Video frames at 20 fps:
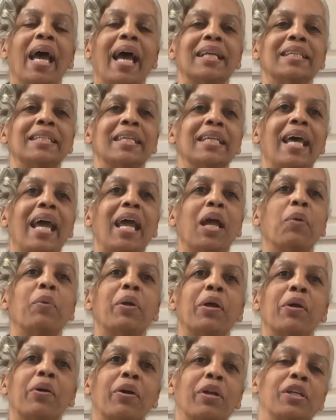And today
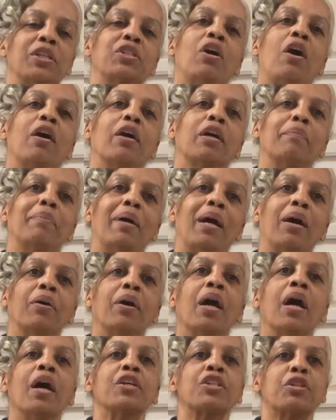we are going to talk
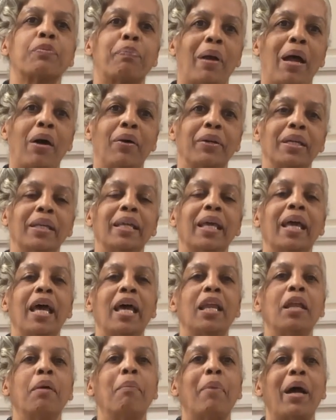about sprouting
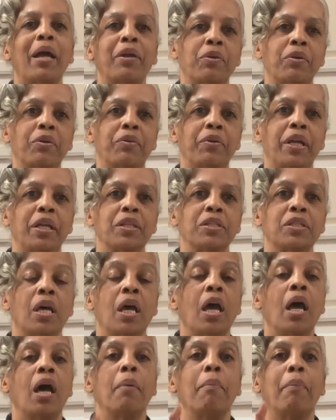and microgreens,
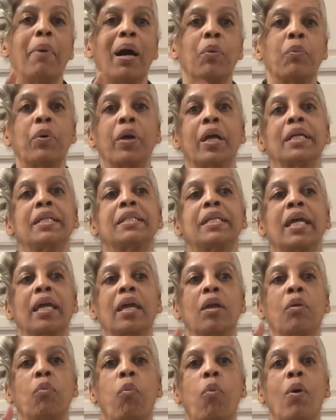but we're going to take
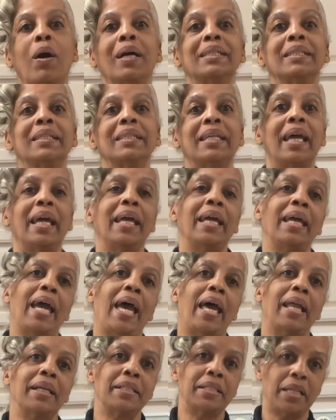it one day
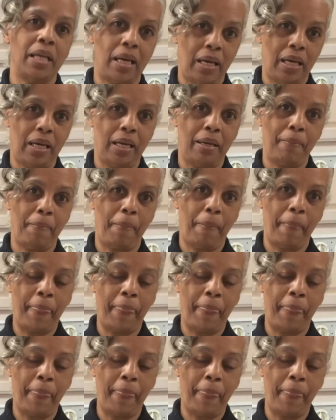at a time,